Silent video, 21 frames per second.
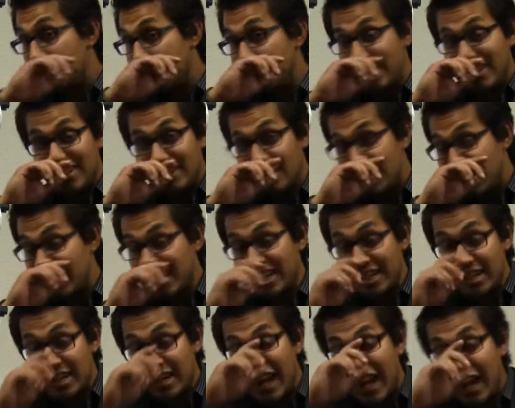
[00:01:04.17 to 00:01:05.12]
here
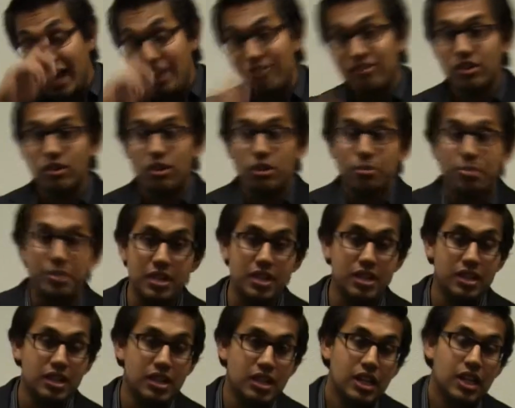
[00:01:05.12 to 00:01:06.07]
and have an
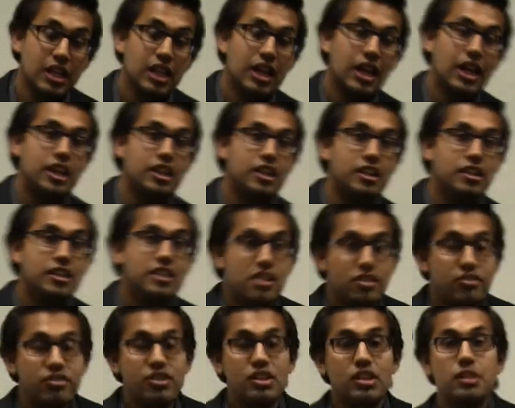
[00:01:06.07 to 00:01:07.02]
opening, I'd
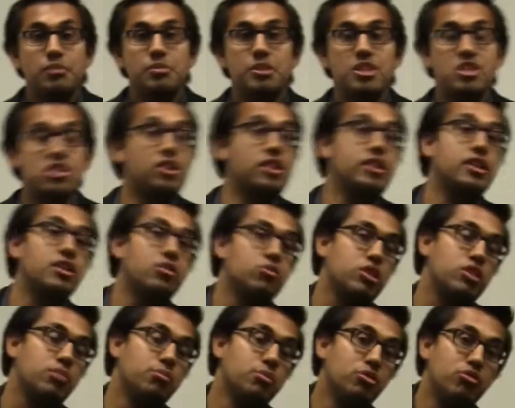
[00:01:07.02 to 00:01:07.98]
definitely be starting
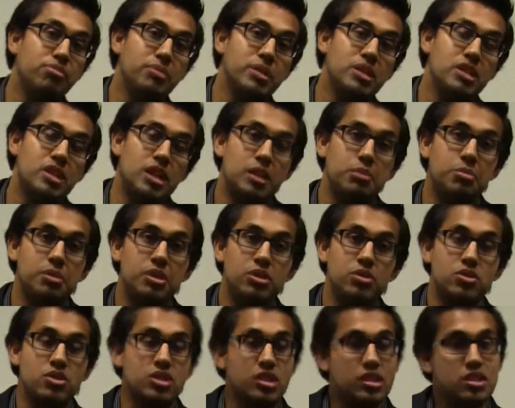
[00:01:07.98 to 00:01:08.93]
with movement. I'd be
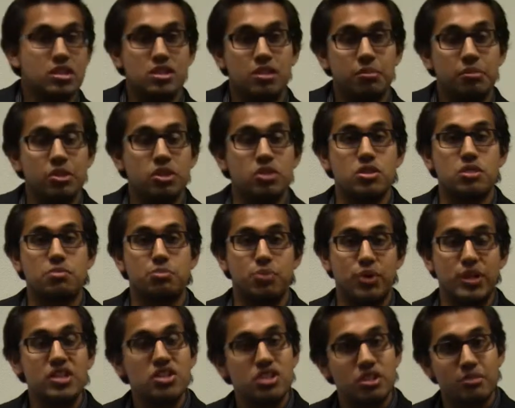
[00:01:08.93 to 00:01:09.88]
using some of those
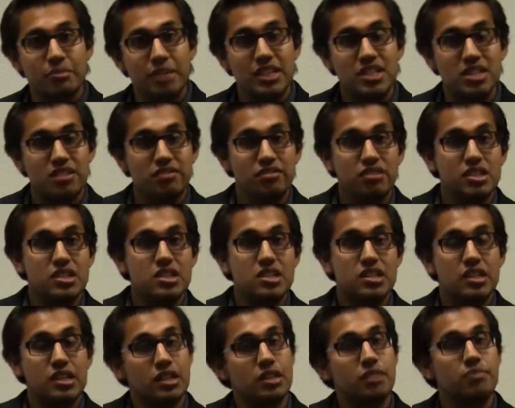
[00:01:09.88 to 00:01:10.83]
brain gym activities
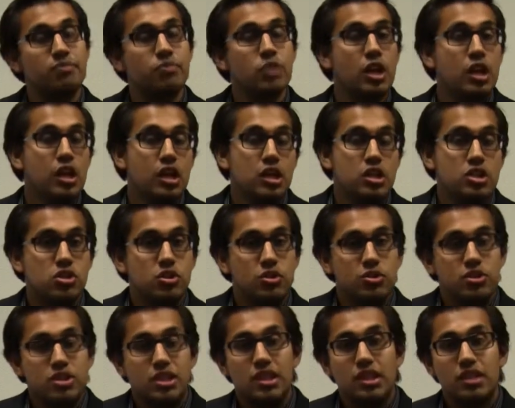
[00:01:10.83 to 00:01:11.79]
again.
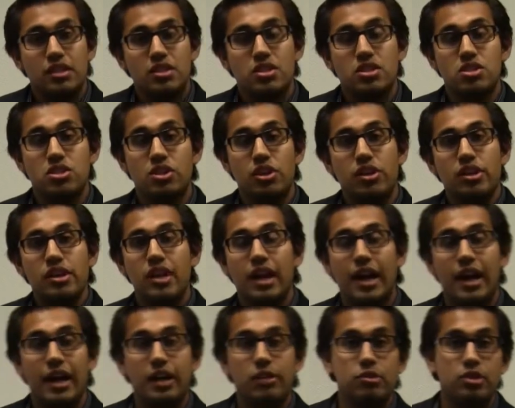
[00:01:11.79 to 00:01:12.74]
So to get this started,
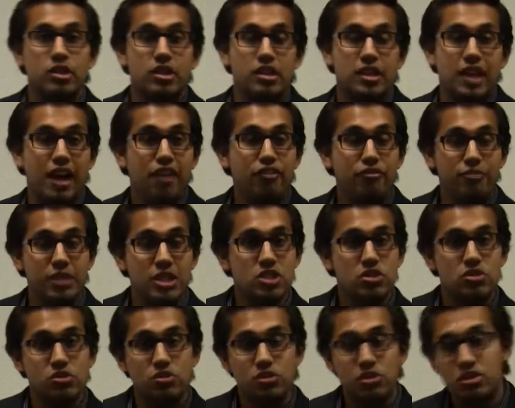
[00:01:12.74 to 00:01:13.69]
I would have my
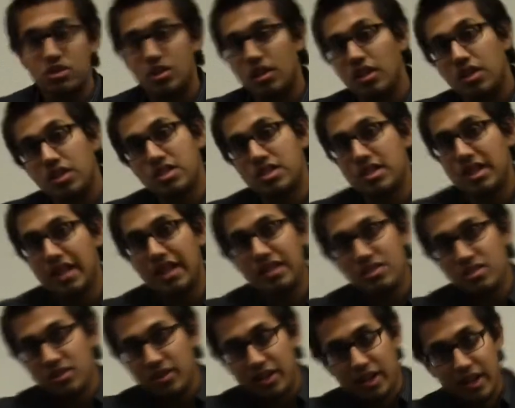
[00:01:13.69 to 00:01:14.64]
students all
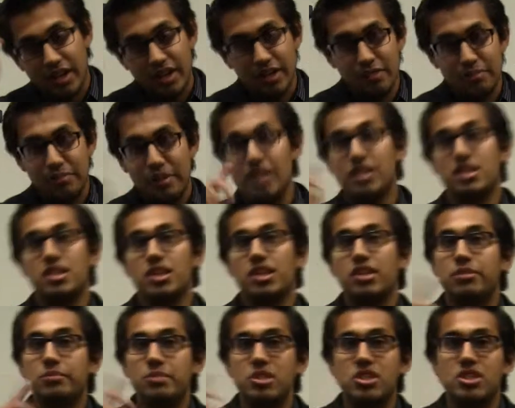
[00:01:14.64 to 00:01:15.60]
stand, so I might
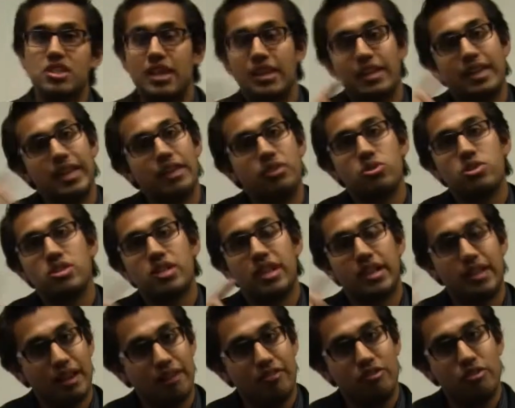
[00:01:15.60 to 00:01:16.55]
tell them in sign language,
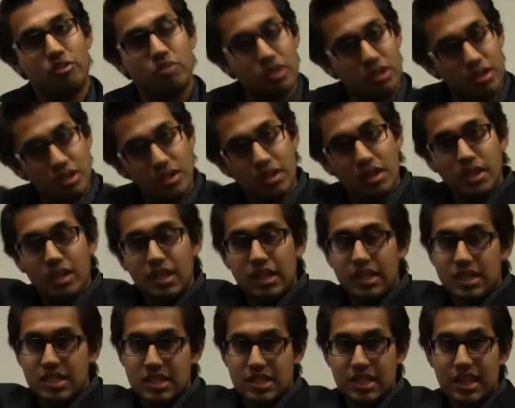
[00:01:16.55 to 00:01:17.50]
like everyone
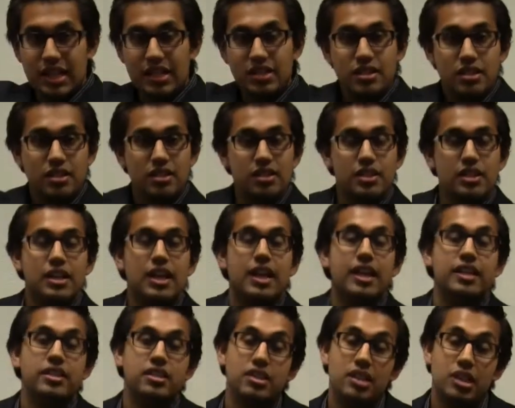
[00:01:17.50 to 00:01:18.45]
stand,
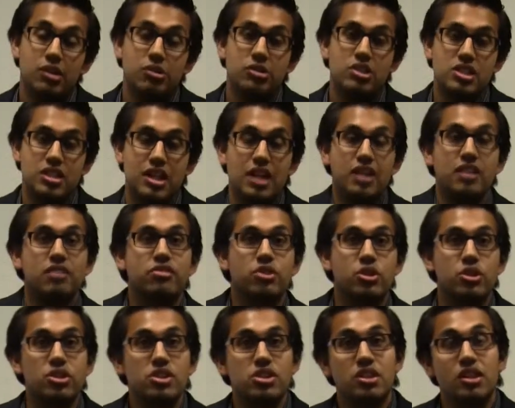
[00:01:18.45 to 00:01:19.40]
and then they would stand, of
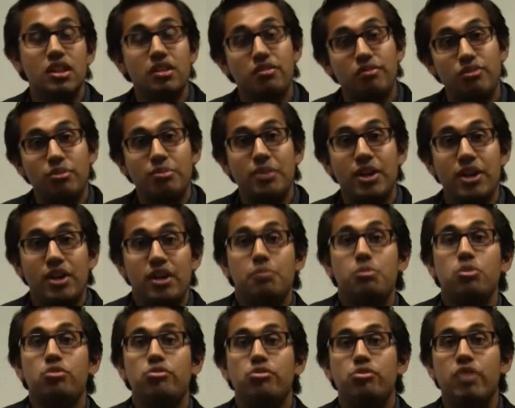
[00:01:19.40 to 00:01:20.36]
course, and then from there
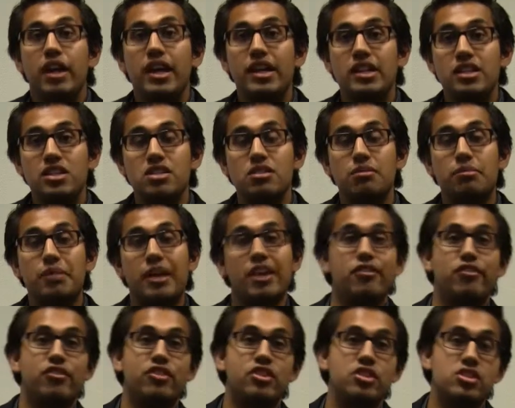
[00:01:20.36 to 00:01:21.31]
I'd move right into
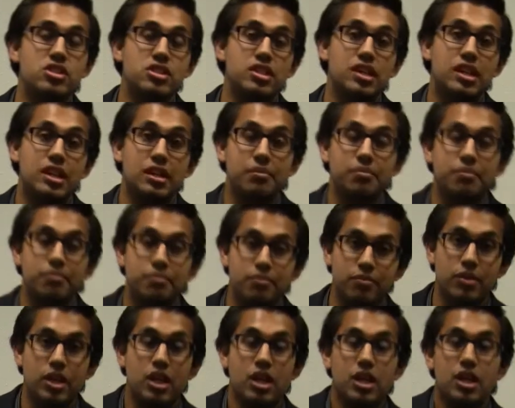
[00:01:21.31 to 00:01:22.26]
my first
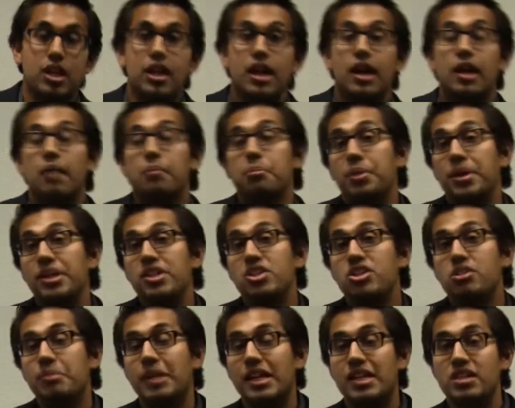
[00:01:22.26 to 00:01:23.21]
brain
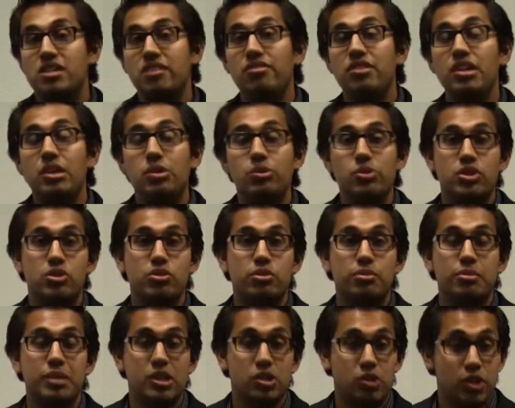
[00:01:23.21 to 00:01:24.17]
gym activity, which
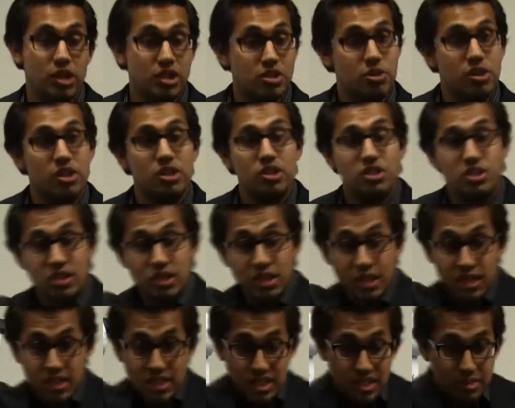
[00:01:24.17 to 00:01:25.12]
would be cross crawls.
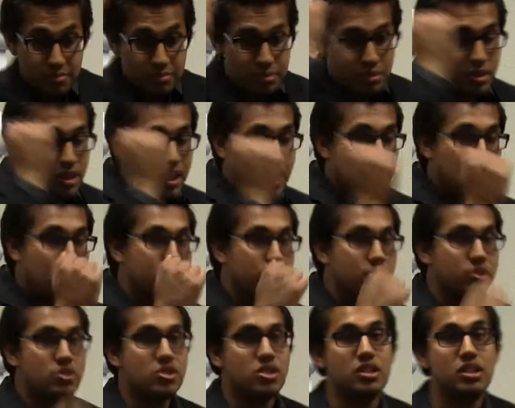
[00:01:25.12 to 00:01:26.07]
Simple,
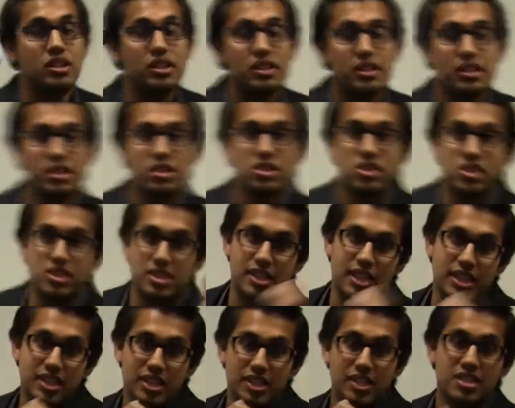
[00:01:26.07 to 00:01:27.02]
elbow to knee, just
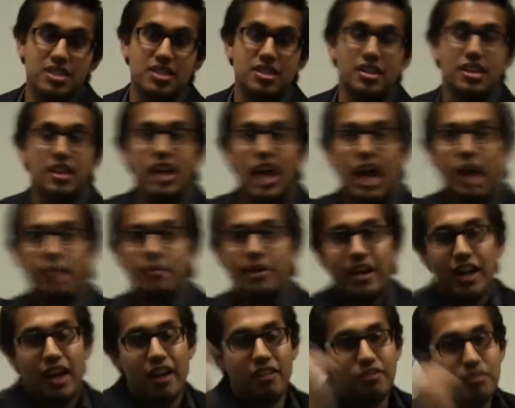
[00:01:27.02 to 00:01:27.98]
like this. I
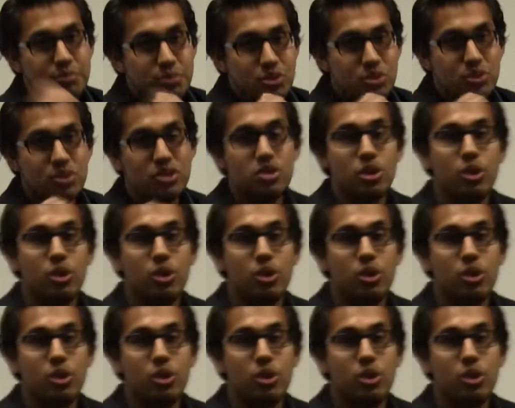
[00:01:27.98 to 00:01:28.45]
might have them do a